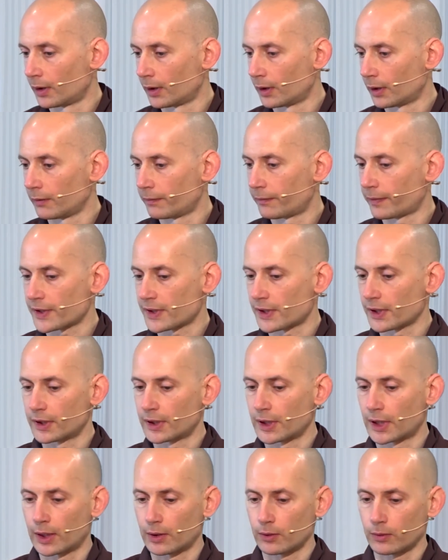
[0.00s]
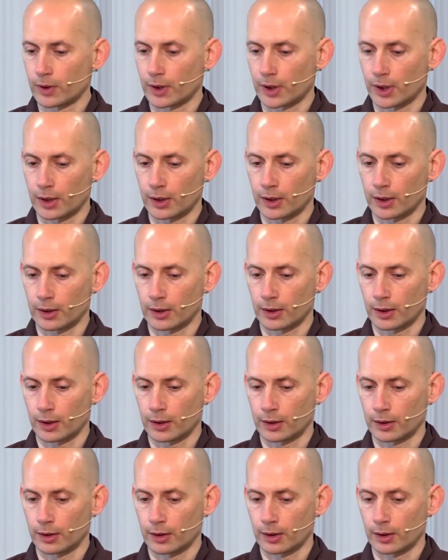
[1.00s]
If I sit down
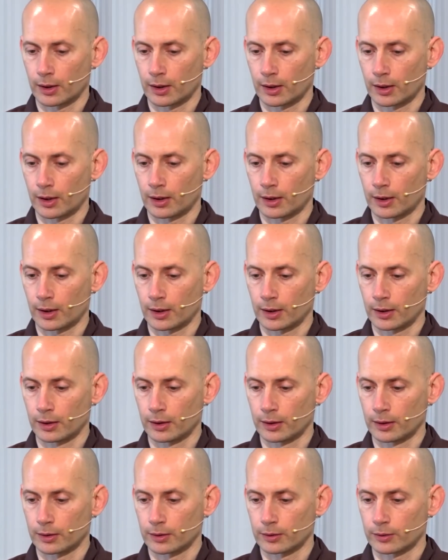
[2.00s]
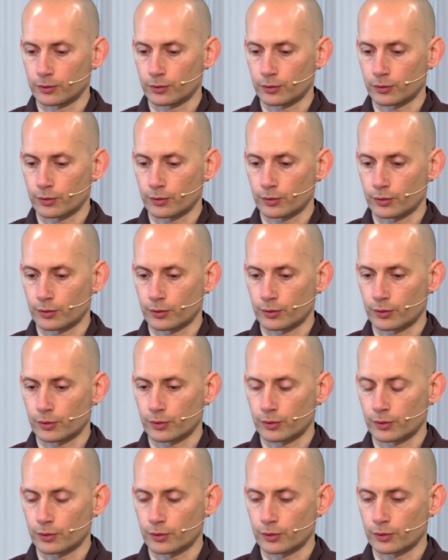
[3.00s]
and I
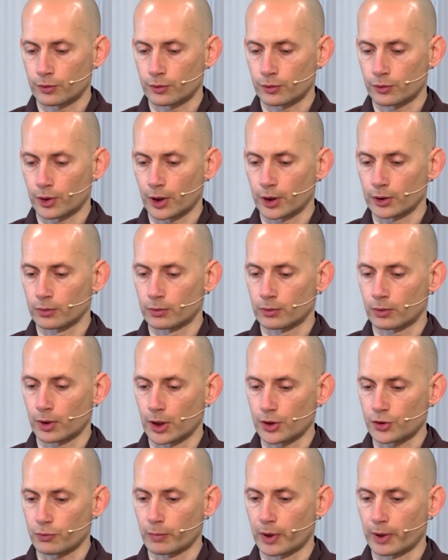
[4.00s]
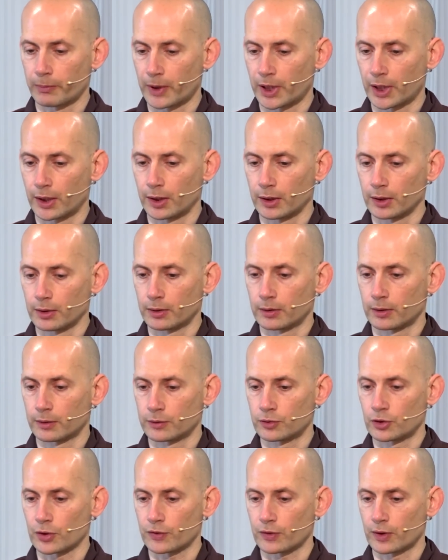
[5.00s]
try to crush my mind,
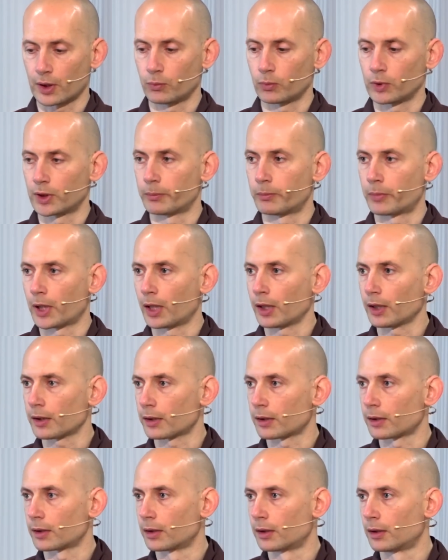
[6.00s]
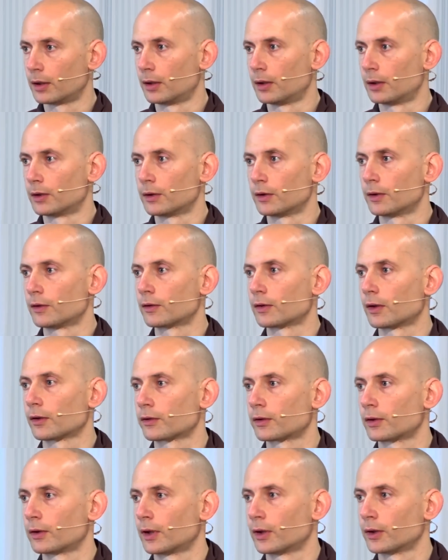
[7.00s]
just staying with the breath, this is
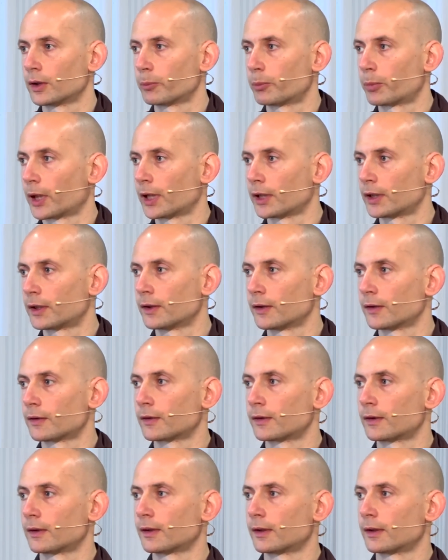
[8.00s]
also not the practice.